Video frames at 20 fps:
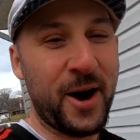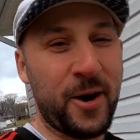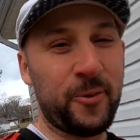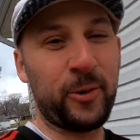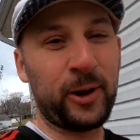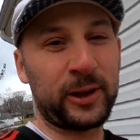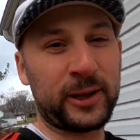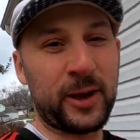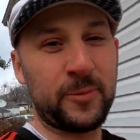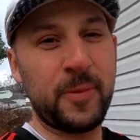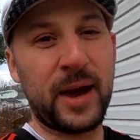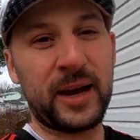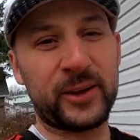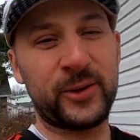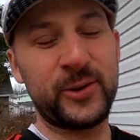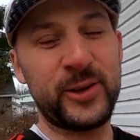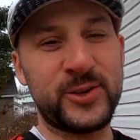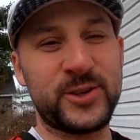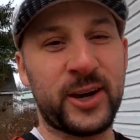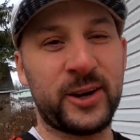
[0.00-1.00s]
Welcome back
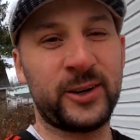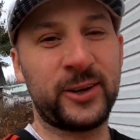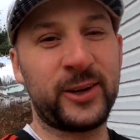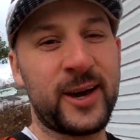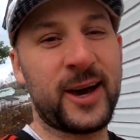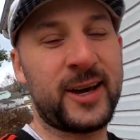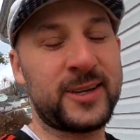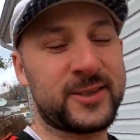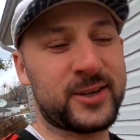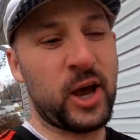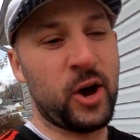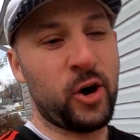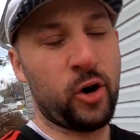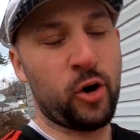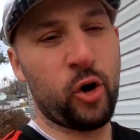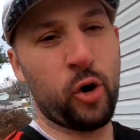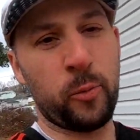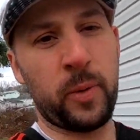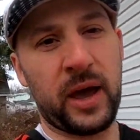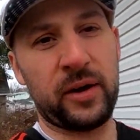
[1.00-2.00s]
to the channel, guys.
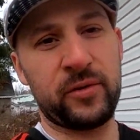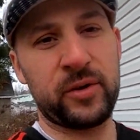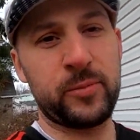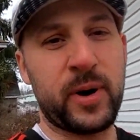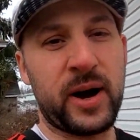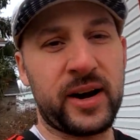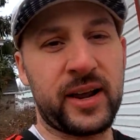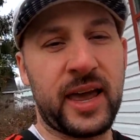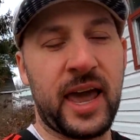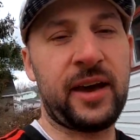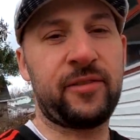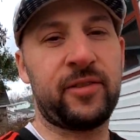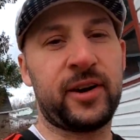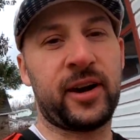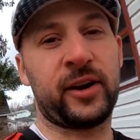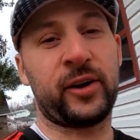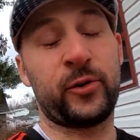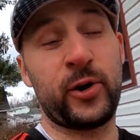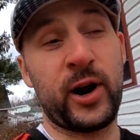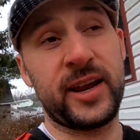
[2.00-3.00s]
Hope everybody having
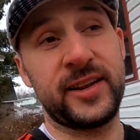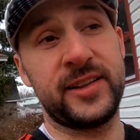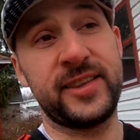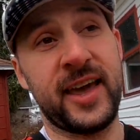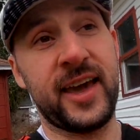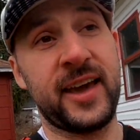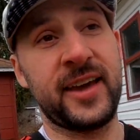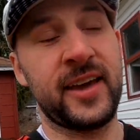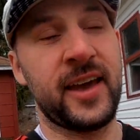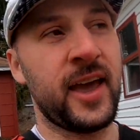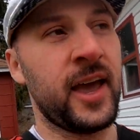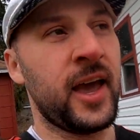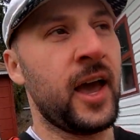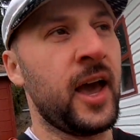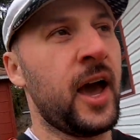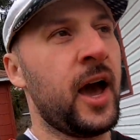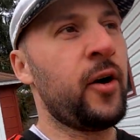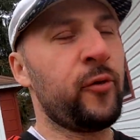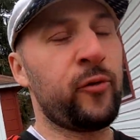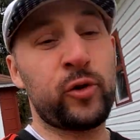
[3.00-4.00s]
a great day.
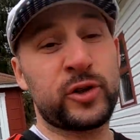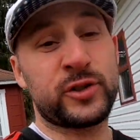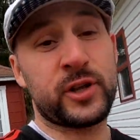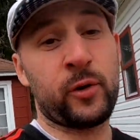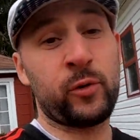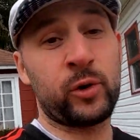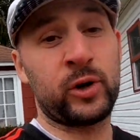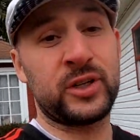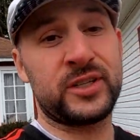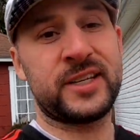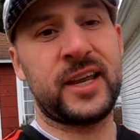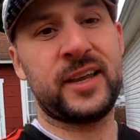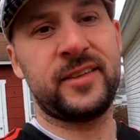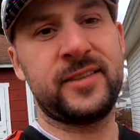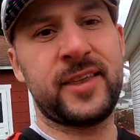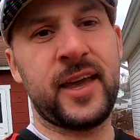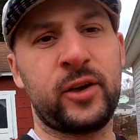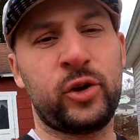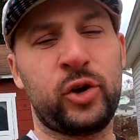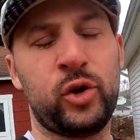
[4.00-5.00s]
First, I want to say
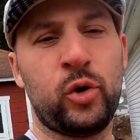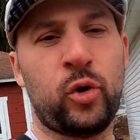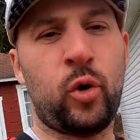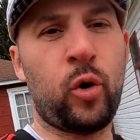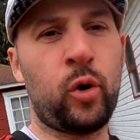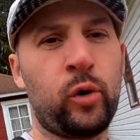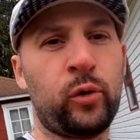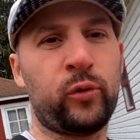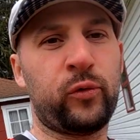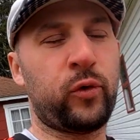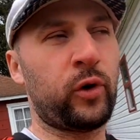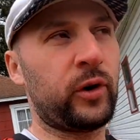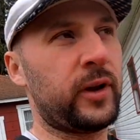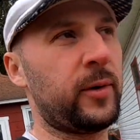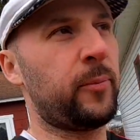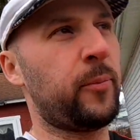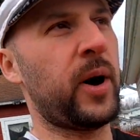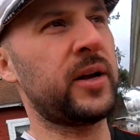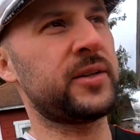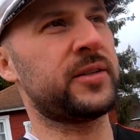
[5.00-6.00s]
thank you all for the
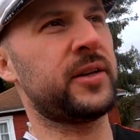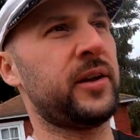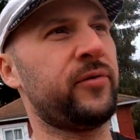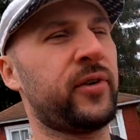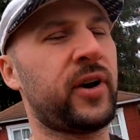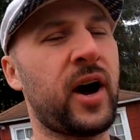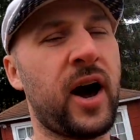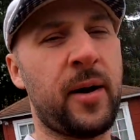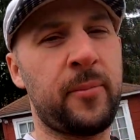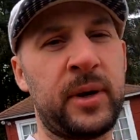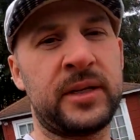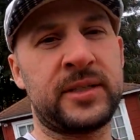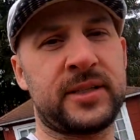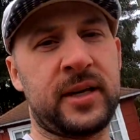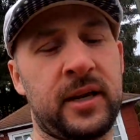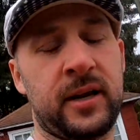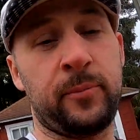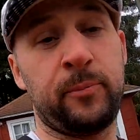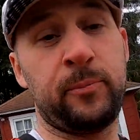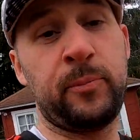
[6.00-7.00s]
positive comments
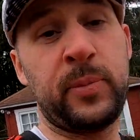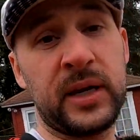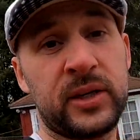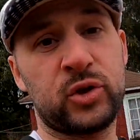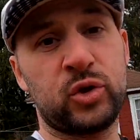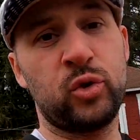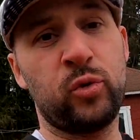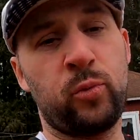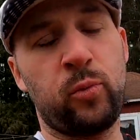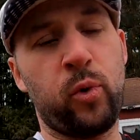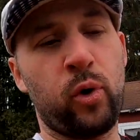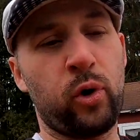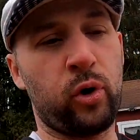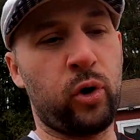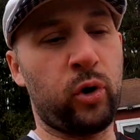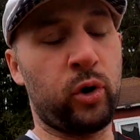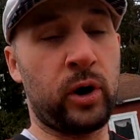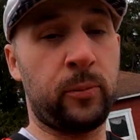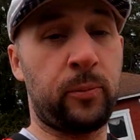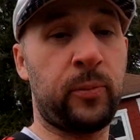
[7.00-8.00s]
and a big support
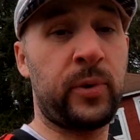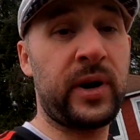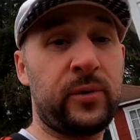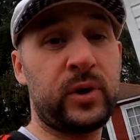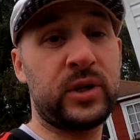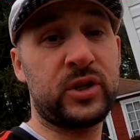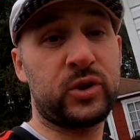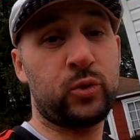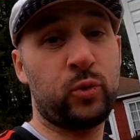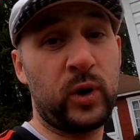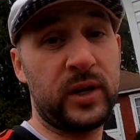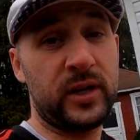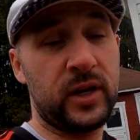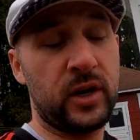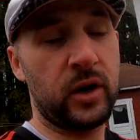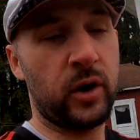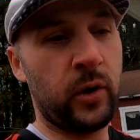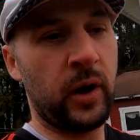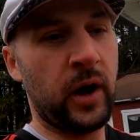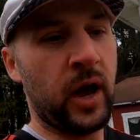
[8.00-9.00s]
on the previous
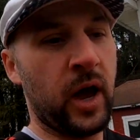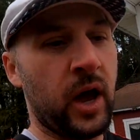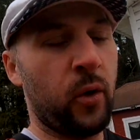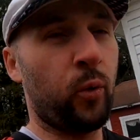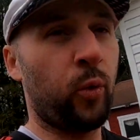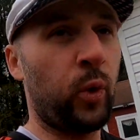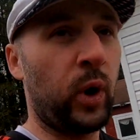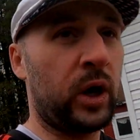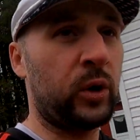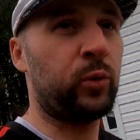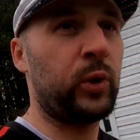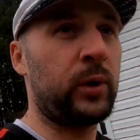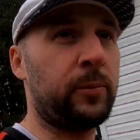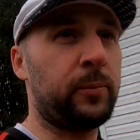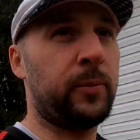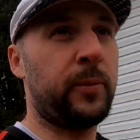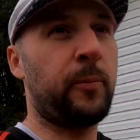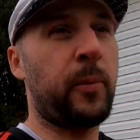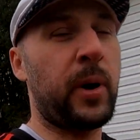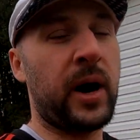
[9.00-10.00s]
video when we
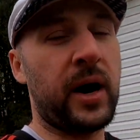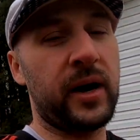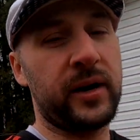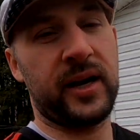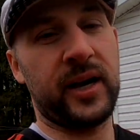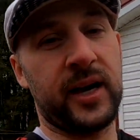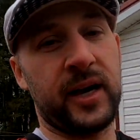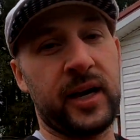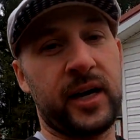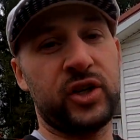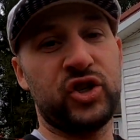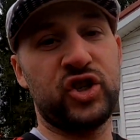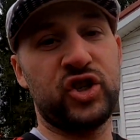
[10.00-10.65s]
bought a